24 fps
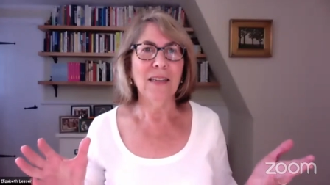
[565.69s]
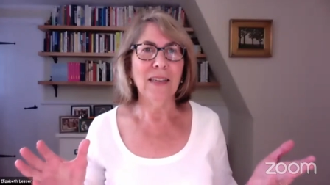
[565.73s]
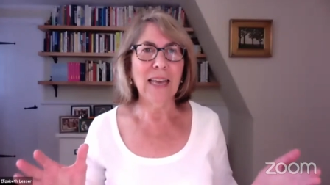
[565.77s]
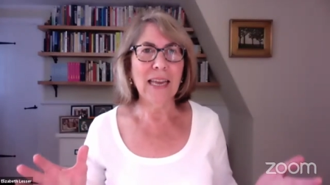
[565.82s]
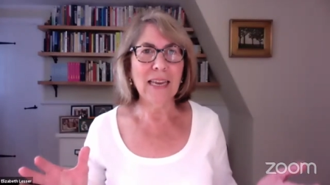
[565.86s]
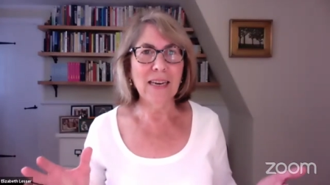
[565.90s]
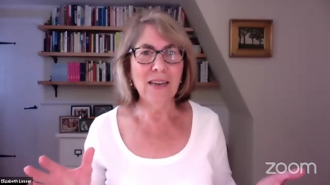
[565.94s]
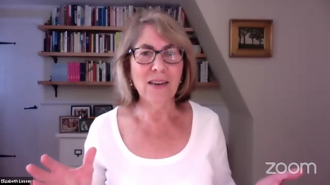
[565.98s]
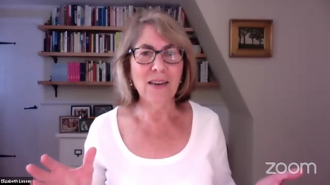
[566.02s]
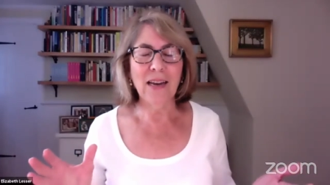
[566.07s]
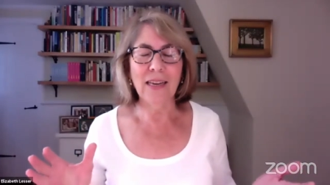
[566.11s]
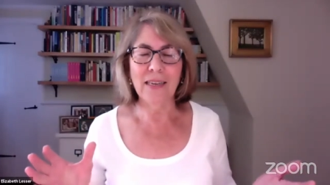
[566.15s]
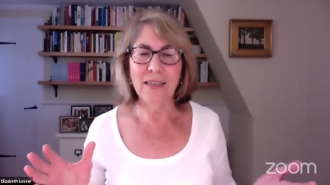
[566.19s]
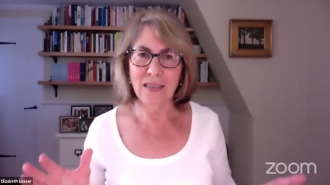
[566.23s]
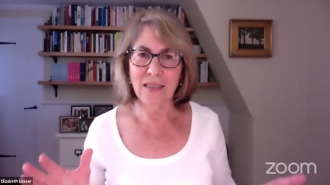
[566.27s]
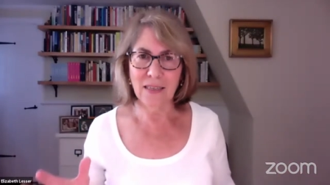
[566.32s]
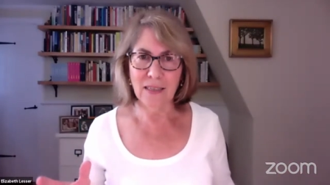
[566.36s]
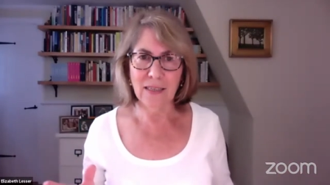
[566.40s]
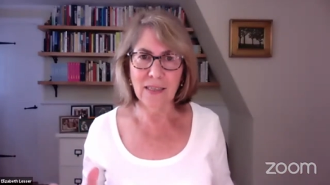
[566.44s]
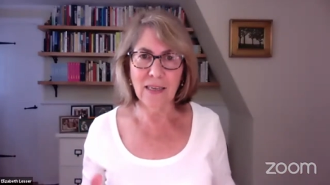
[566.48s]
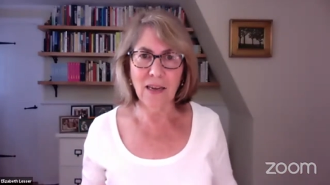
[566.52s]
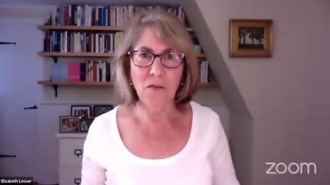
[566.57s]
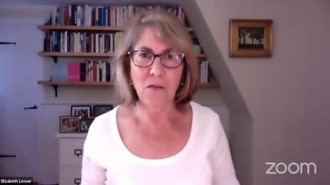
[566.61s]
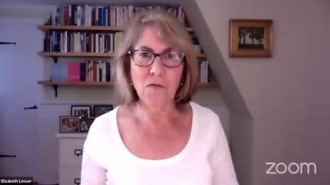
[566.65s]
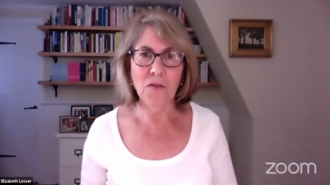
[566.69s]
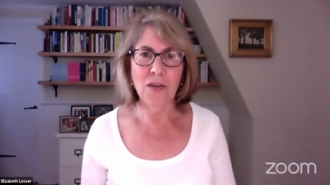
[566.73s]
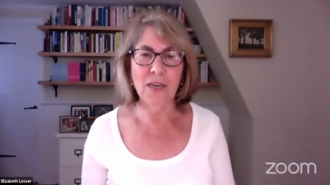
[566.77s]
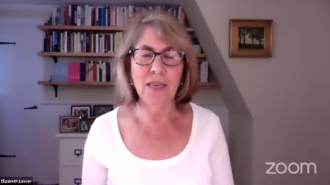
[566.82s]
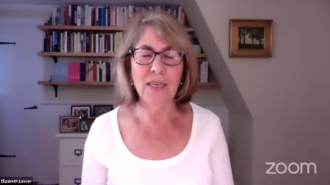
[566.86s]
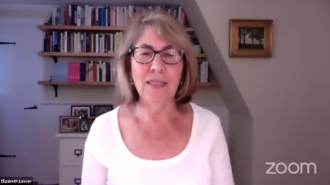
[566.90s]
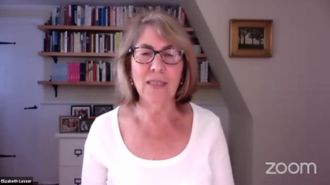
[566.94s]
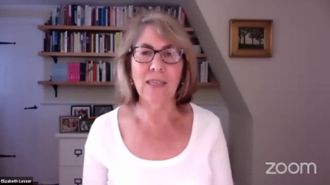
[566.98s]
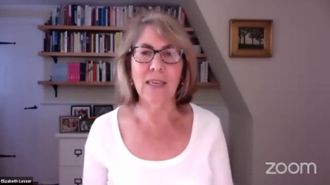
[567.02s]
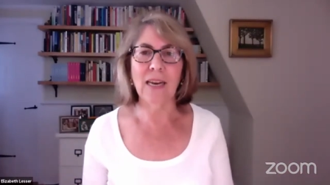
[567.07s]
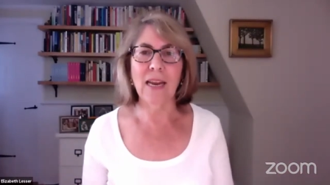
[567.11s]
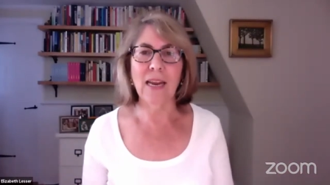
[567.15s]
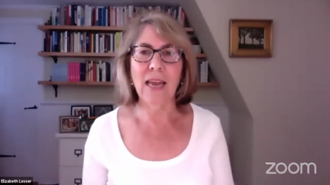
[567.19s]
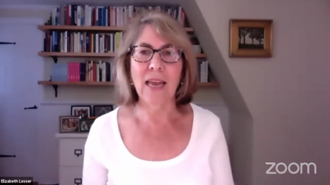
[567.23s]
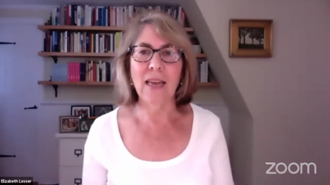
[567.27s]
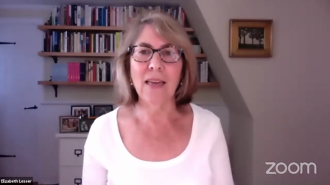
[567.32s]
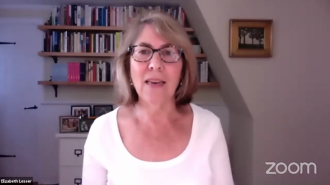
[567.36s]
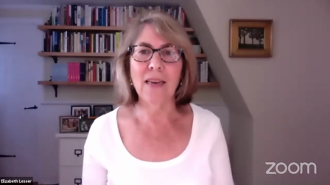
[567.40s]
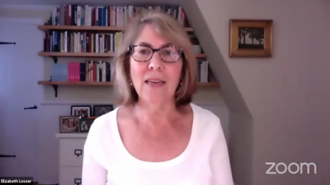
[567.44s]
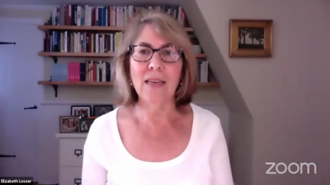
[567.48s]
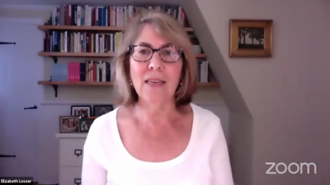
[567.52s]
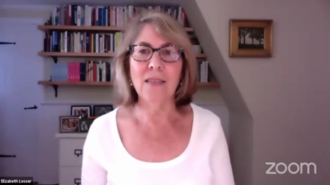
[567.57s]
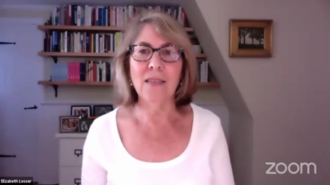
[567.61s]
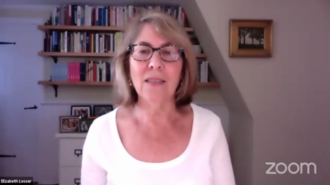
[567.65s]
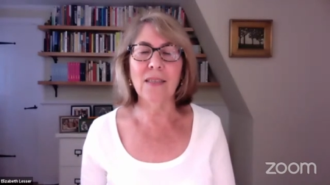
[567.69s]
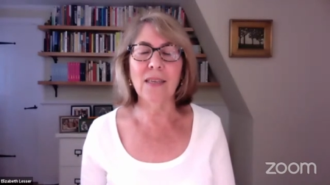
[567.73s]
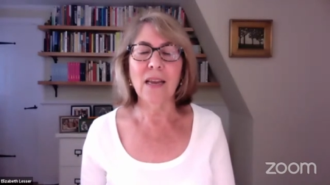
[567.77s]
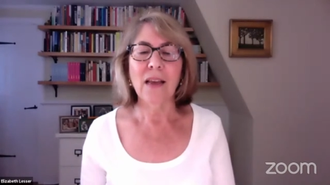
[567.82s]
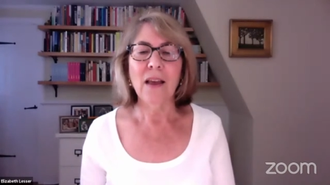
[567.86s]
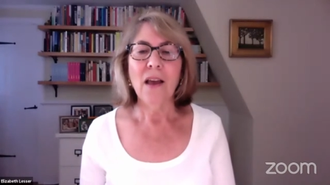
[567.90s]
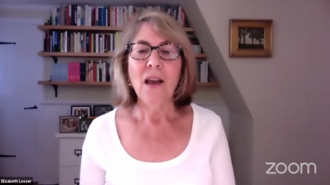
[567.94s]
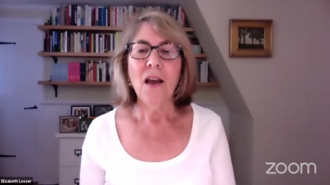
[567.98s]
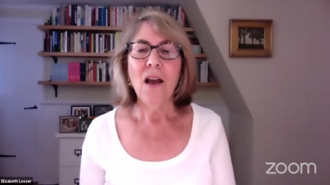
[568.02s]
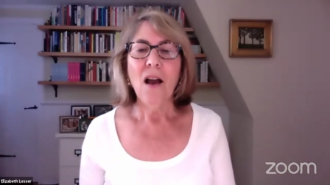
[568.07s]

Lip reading: late 1970s and 80s,